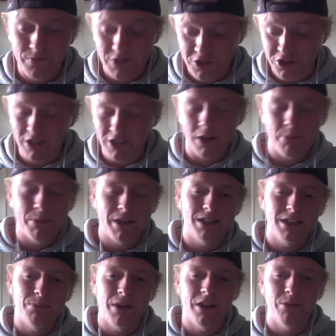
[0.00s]
Just got picked
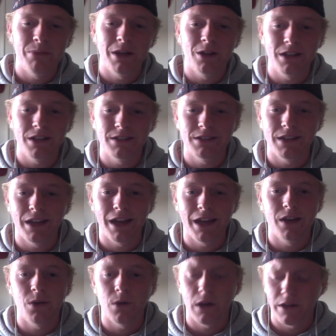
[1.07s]
up by the Pelicans today. I
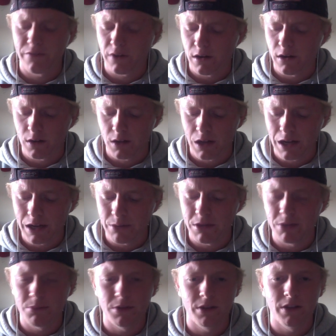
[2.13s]
know I've heard a lot of
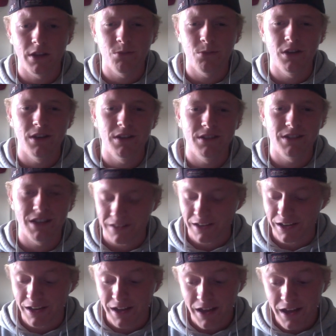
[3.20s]
people in the community saying
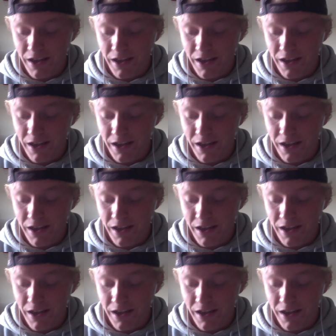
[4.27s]
that